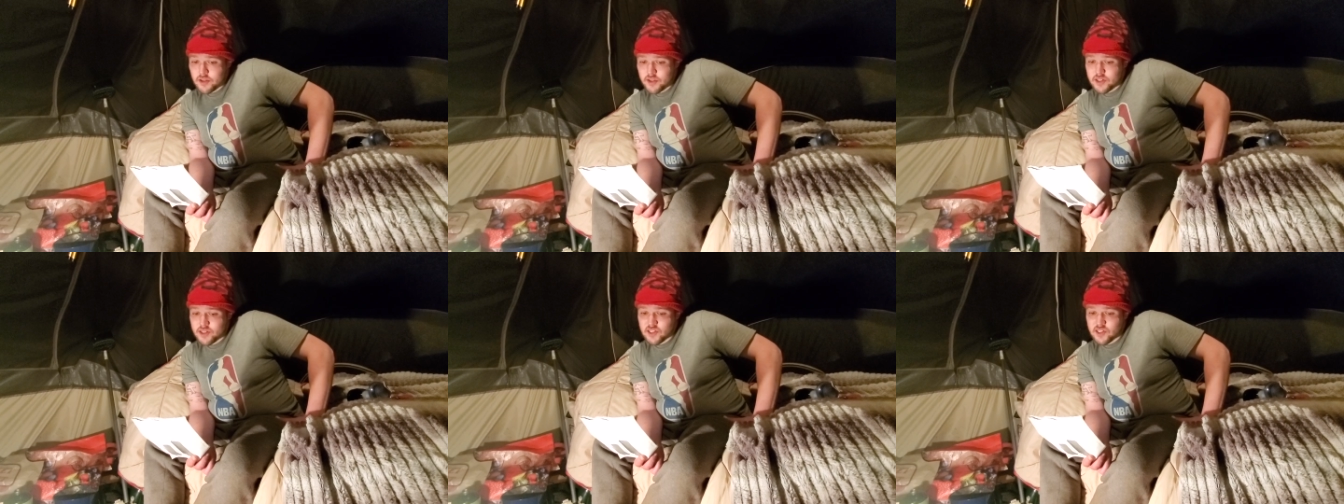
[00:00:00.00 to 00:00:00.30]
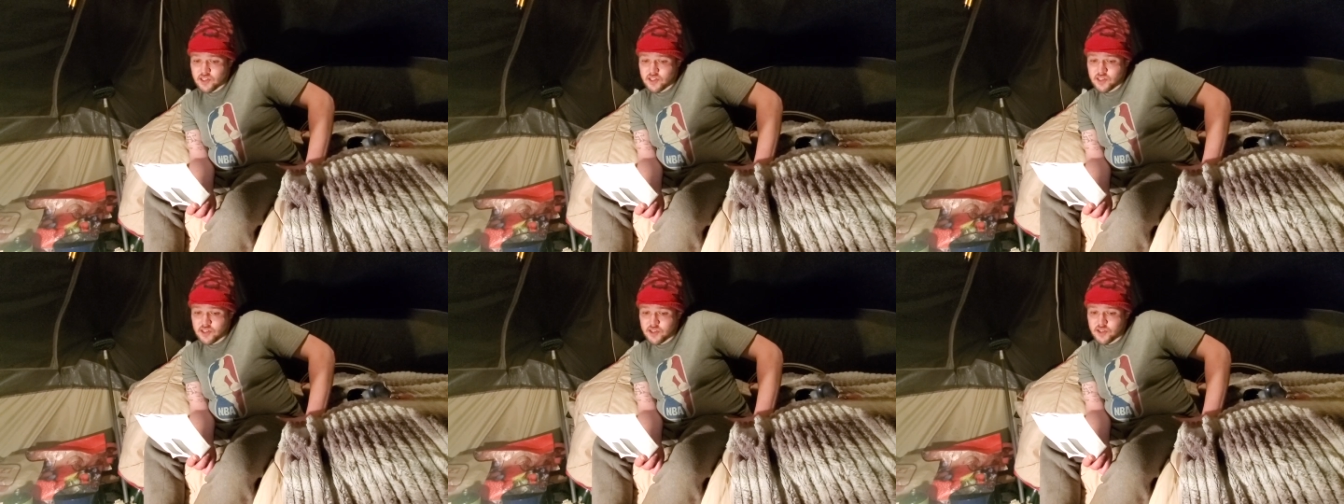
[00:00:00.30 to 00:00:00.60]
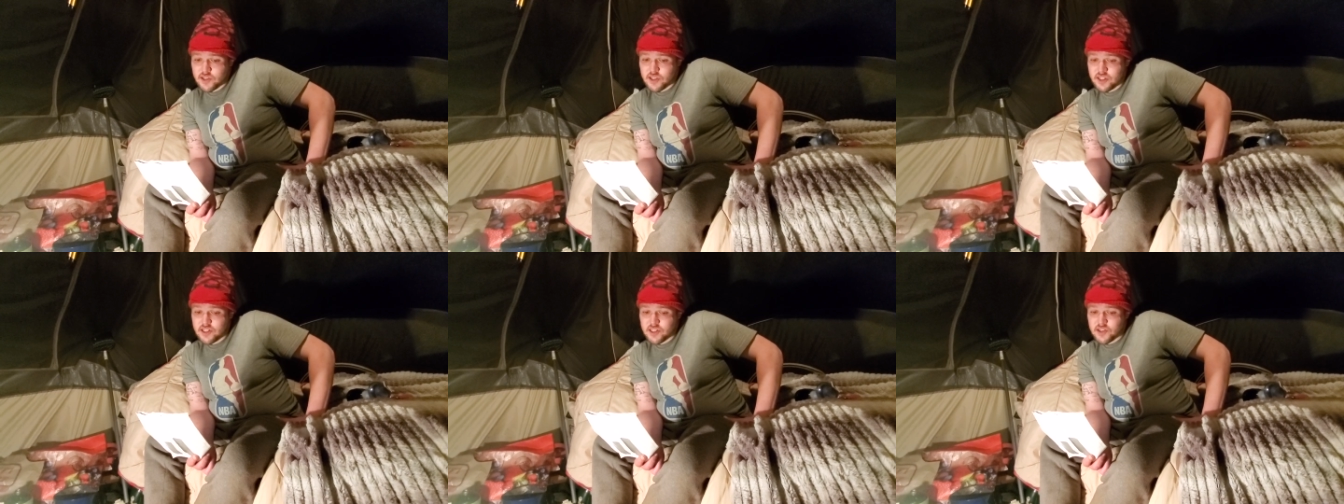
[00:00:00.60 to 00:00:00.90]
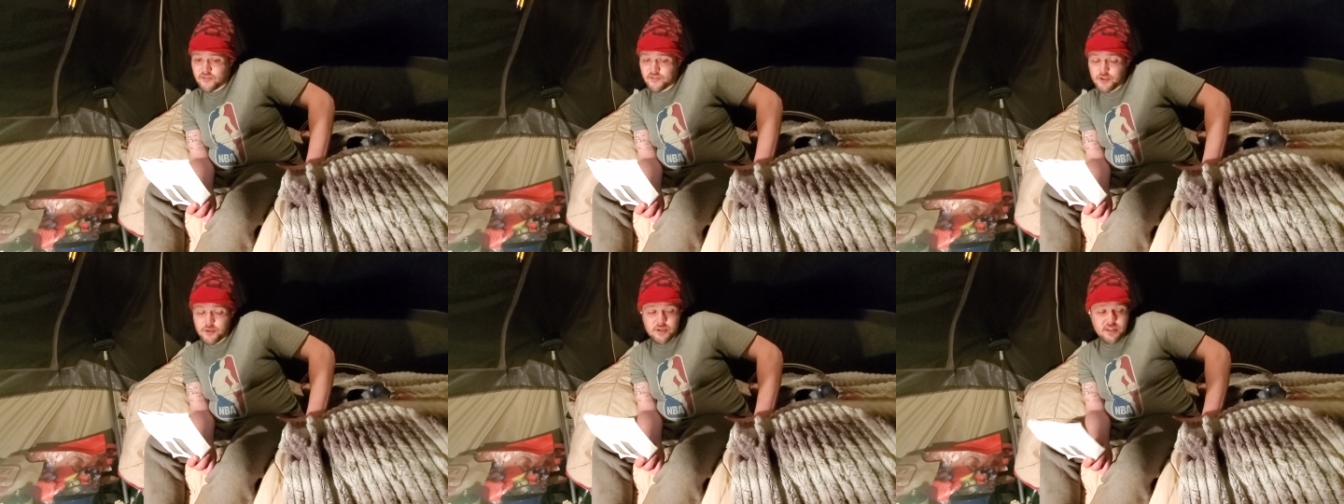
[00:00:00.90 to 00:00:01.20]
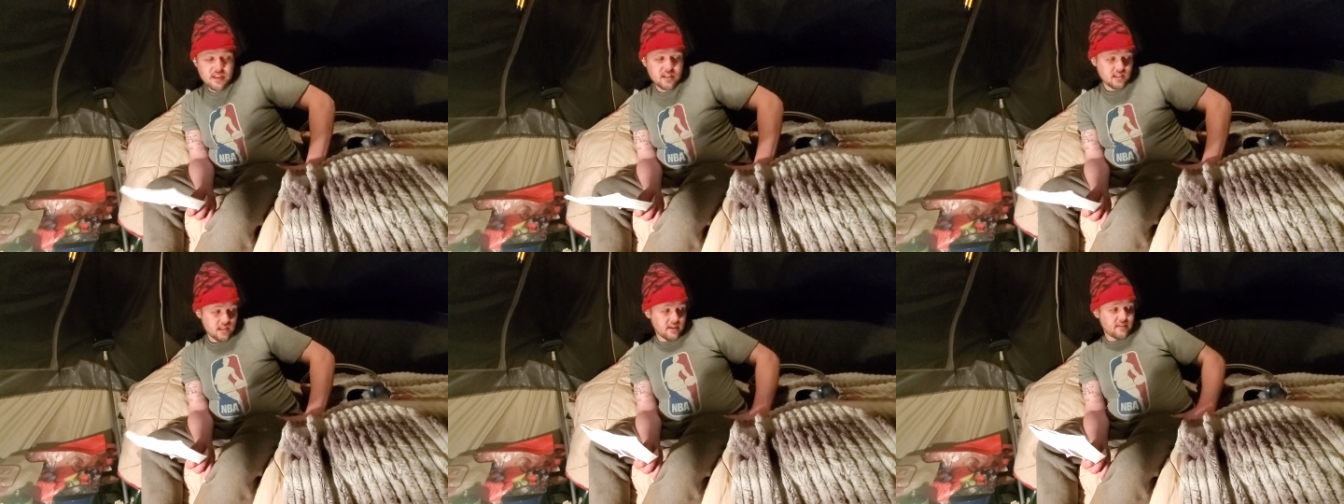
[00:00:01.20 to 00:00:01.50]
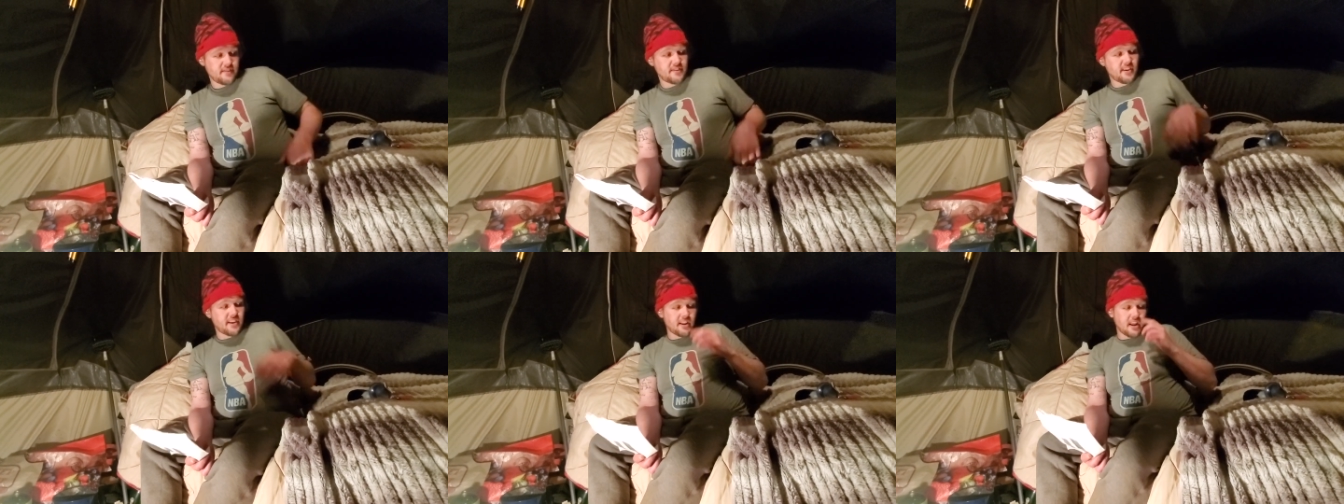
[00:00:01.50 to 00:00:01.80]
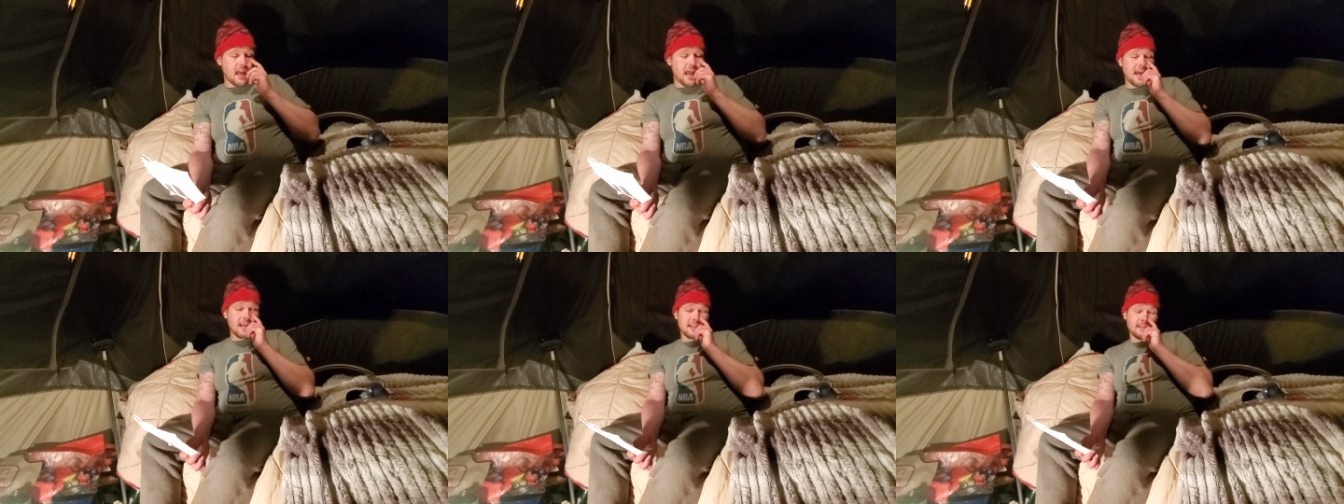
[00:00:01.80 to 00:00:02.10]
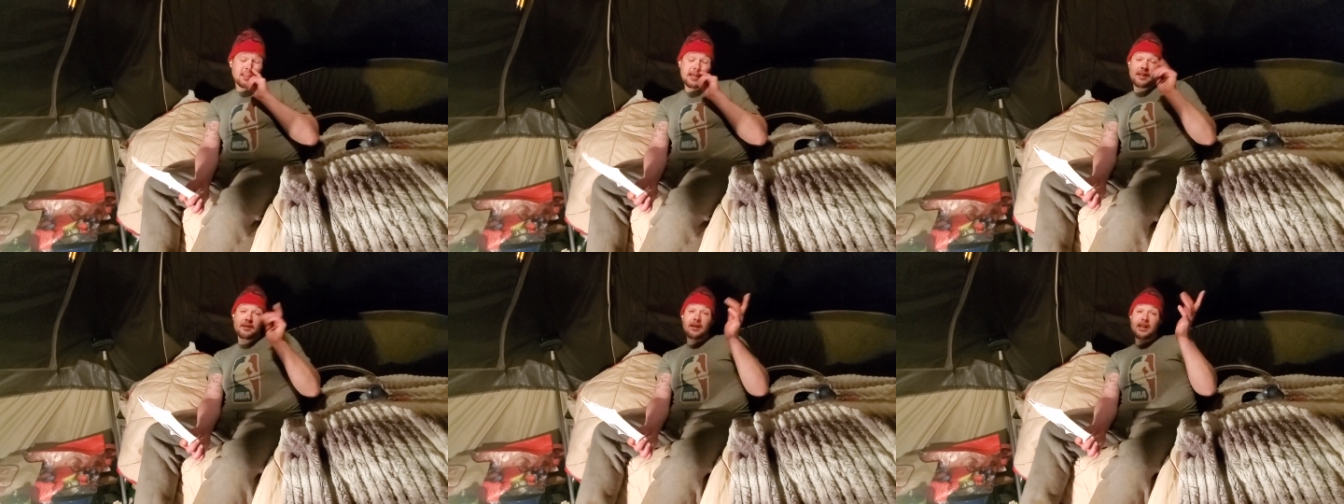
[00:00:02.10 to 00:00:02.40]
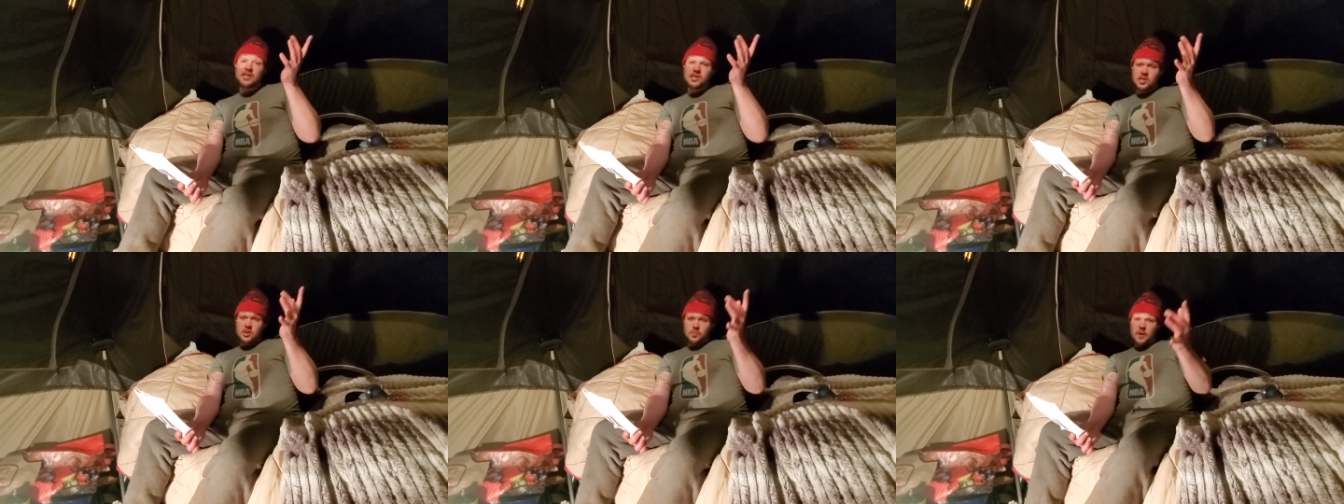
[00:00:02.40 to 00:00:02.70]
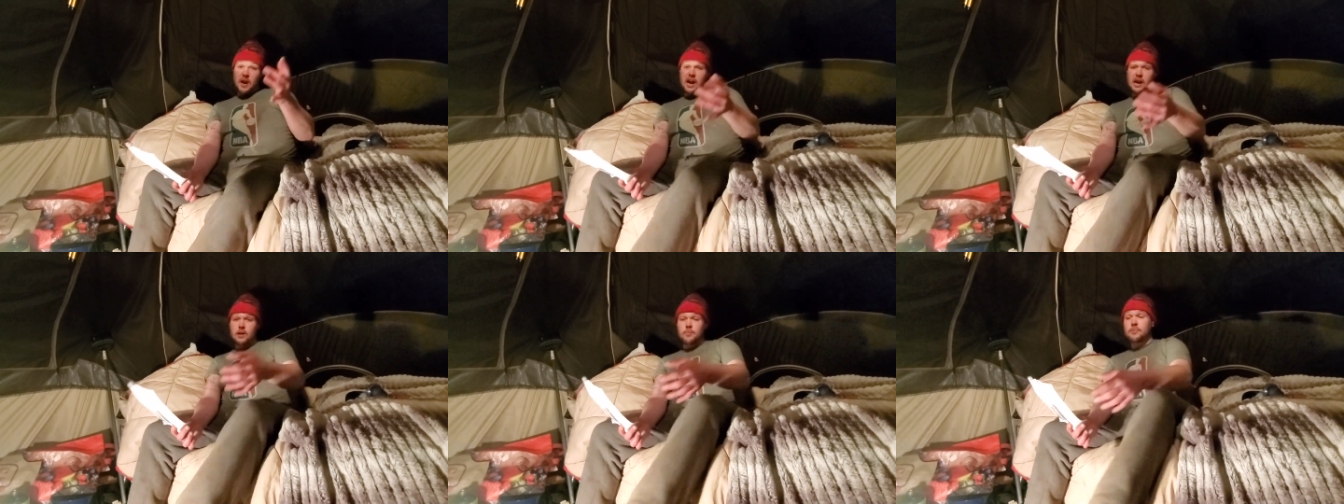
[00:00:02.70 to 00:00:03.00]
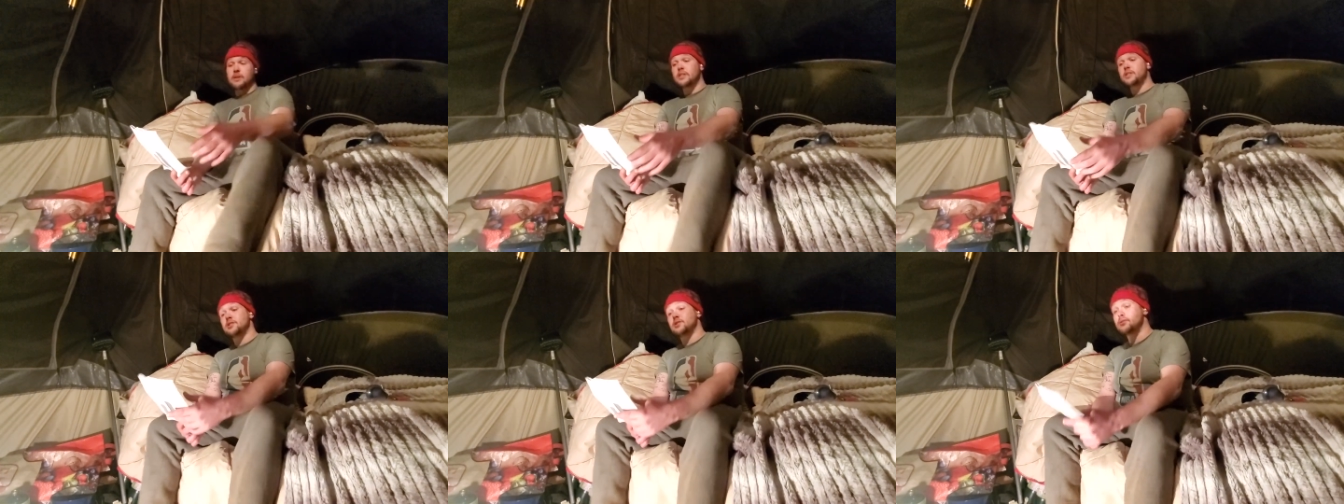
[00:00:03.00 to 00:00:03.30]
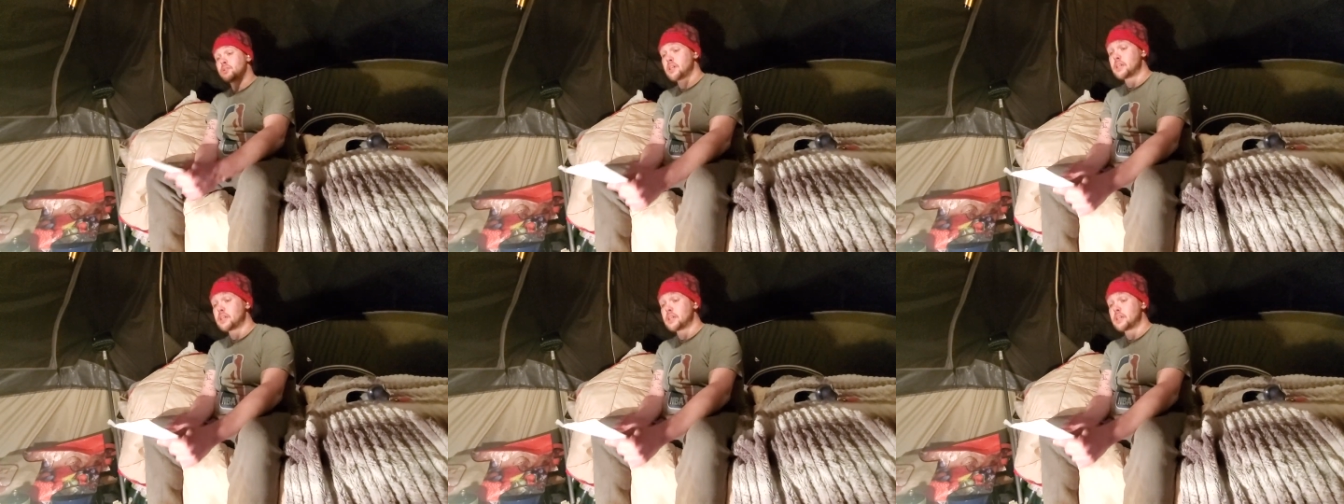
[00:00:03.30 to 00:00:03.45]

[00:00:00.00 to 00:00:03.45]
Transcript: Is there's a few things that have, that inspired me to do